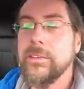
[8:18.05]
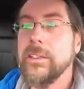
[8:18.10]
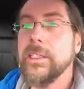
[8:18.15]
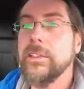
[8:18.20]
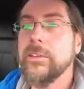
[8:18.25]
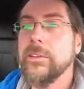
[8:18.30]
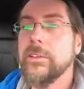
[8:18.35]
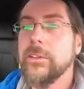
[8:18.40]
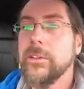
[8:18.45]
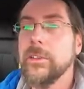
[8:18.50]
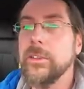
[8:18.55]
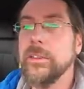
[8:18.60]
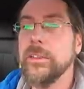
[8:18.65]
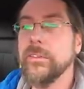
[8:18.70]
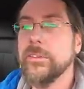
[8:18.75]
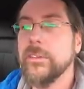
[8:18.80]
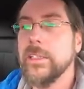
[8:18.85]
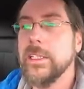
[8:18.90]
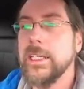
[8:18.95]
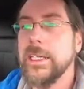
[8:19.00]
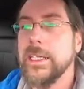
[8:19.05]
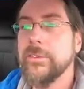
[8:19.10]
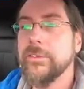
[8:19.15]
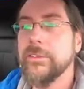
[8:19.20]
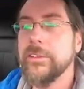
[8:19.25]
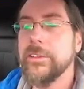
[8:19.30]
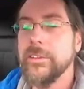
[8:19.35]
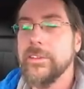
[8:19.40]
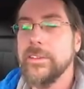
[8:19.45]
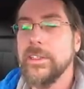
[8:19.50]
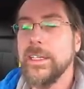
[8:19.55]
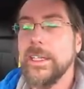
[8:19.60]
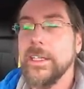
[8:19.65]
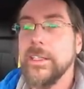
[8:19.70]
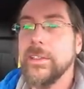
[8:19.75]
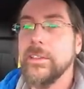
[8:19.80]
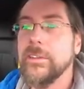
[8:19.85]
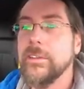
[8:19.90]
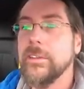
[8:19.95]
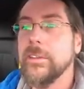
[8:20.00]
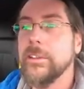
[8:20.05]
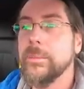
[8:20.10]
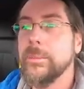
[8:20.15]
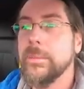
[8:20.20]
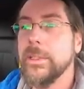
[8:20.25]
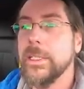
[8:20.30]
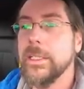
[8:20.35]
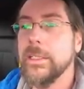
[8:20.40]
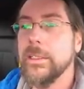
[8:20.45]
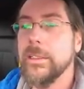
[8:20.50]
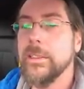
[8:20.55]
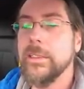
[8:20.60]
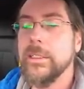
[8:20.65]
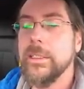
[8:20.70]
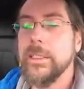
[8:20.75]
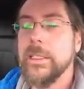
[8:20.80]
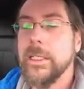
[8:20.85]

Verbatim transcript: So I had to turn off the light for a second and turn it back on.